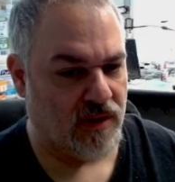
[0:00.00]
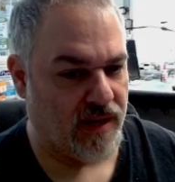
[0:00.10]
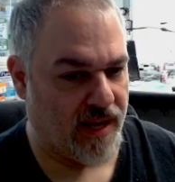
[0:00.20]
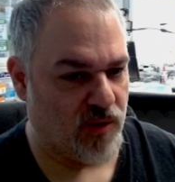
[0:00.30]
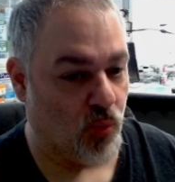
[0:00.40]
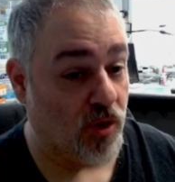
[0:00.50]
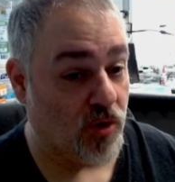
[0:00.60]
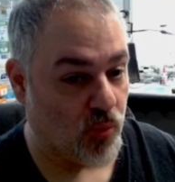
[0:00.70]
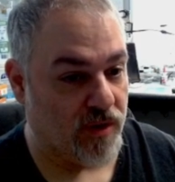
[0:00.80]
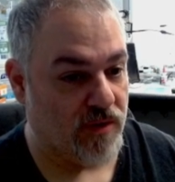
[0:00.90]
and
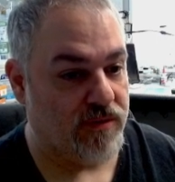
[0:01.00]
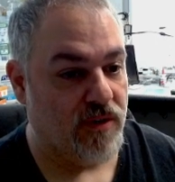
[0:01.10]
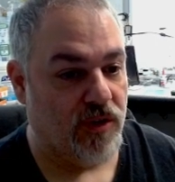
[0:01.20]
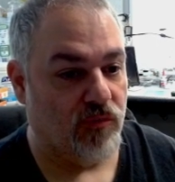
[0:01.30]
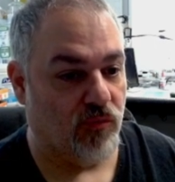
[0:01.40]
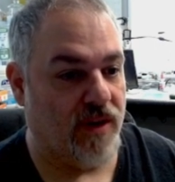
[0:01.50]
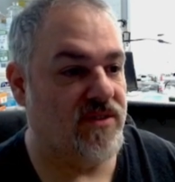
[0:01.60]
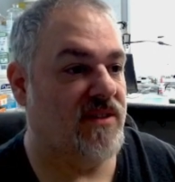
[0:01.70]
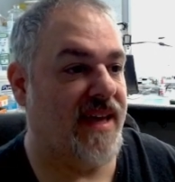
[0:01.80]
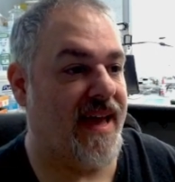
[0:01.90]
work with
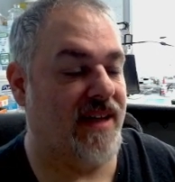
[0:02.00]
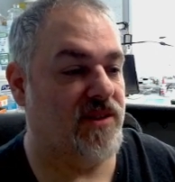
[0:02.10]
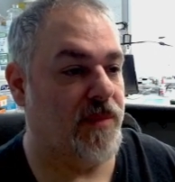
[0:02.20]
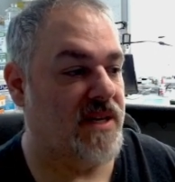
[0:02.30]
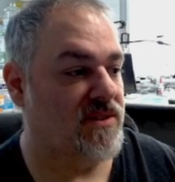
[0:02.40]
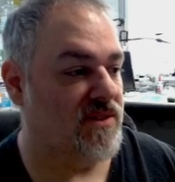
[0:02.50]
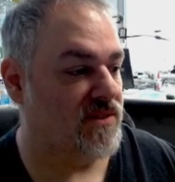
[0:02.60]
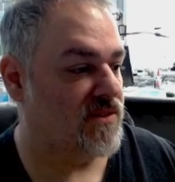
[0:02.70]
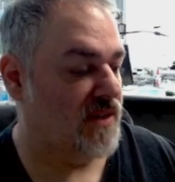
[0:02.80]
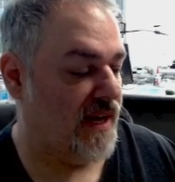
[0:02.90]
resin cast
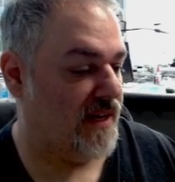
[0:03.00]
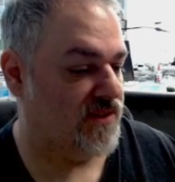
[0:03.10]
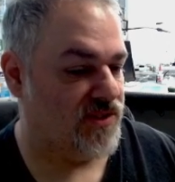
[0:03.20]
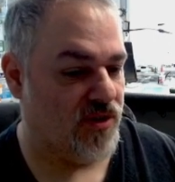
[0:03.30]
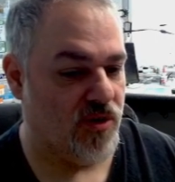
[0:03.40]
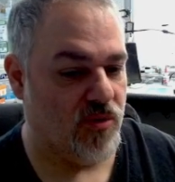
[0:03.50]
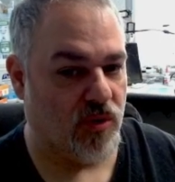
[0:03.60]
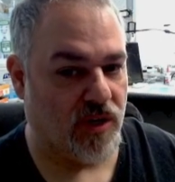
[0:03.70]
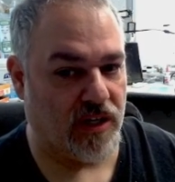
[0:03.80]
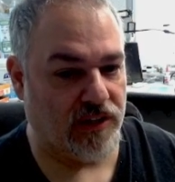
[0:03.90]
pieces, and so
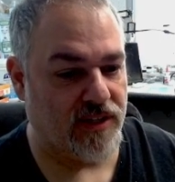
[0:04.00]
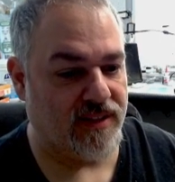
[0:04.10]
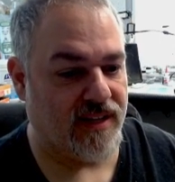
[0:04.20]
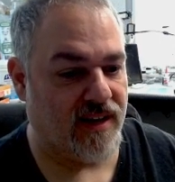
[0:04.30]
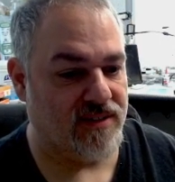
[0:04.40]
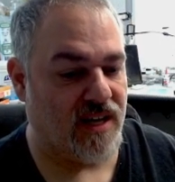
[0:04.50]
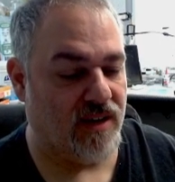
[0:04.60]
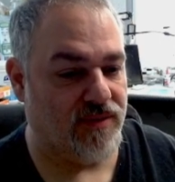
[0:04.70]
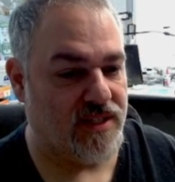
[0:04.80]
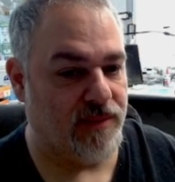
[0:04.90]
we're going to look at that as kind
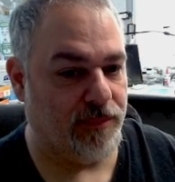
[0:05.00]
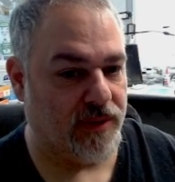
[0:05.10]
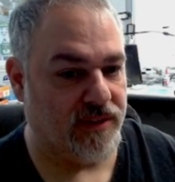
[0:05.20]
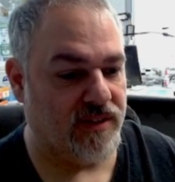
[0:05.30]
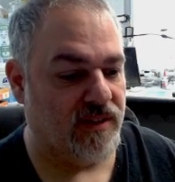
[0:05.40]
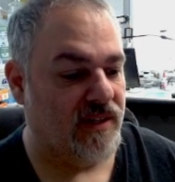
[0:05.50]
of a template